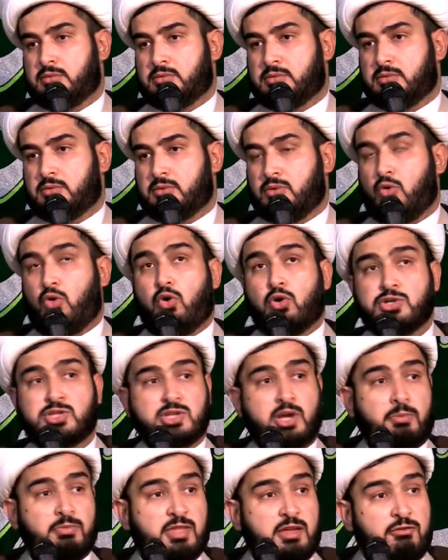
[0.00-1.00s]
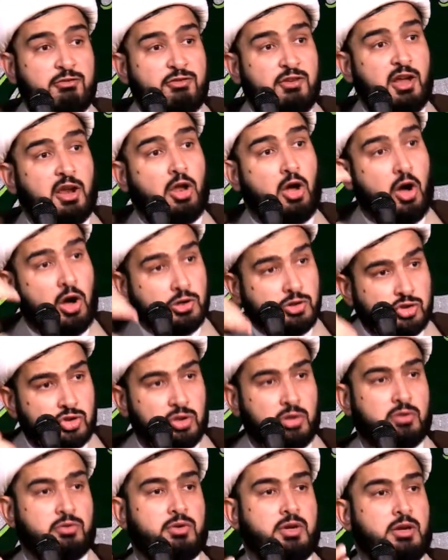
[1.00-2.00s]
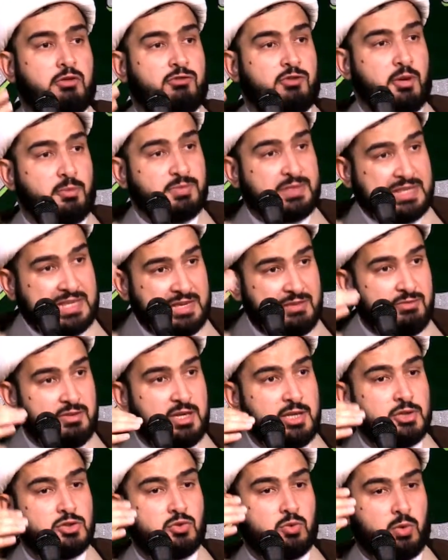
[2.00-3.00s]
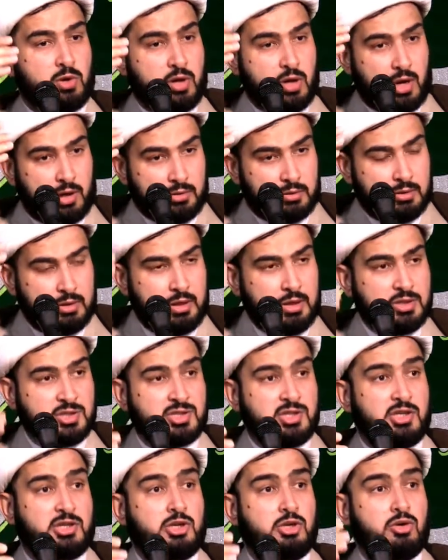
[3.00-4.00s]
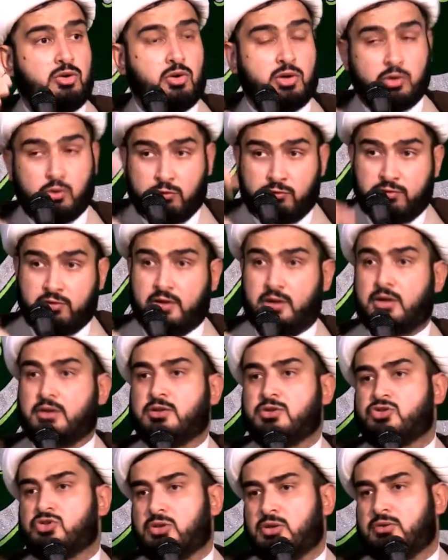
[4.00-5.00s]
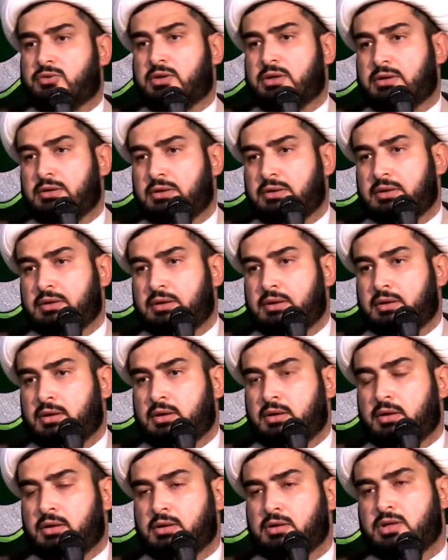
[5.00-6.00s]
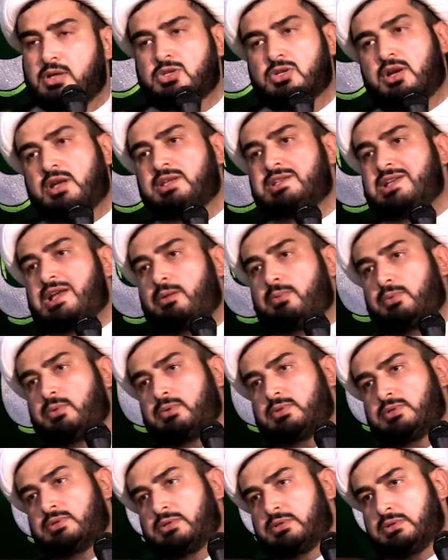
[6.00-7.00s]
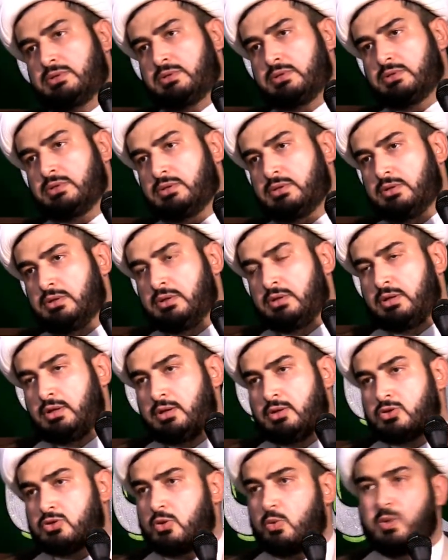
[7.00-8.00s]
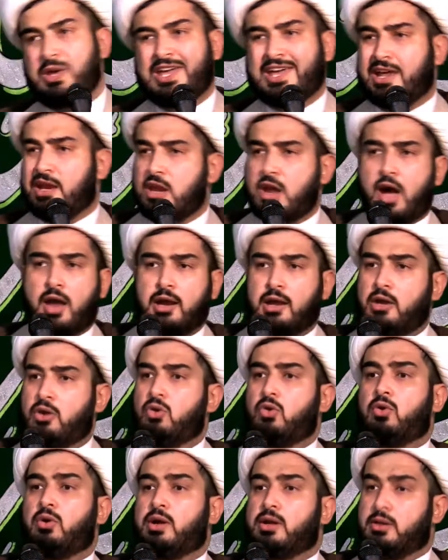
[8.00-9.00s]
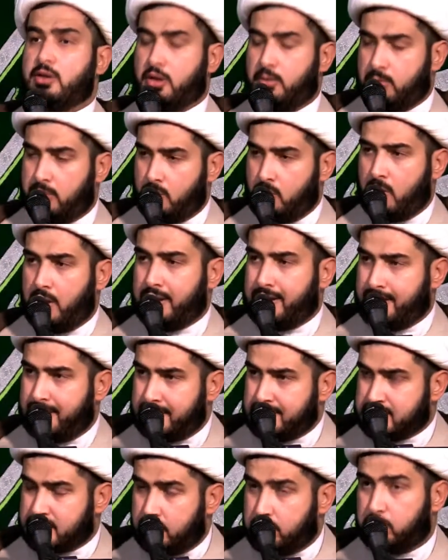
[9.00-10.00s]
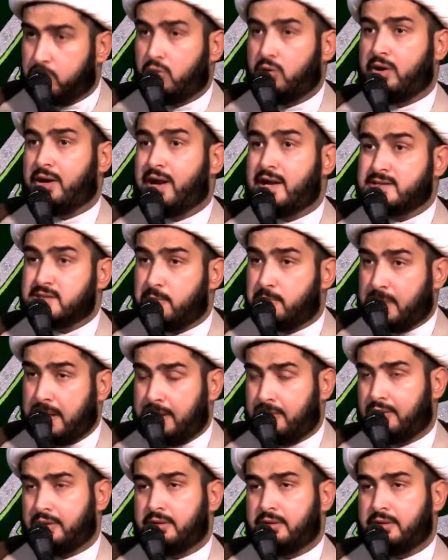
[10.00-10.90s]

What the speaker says: or something fell on children from TVs who were not secured, who fell on the children. These are examples. So we cannot ignore it. Number one, it is important as a parent